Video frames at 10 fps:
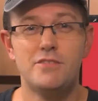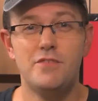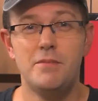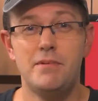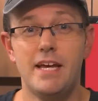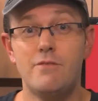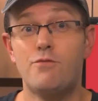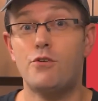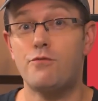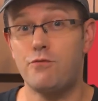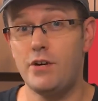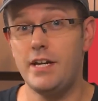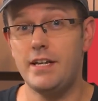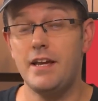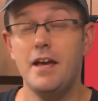things going on in his
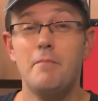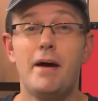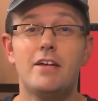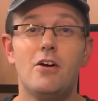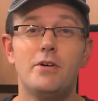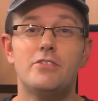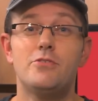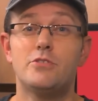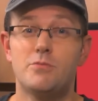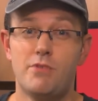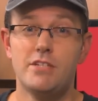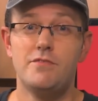life. He's got to pay the bills.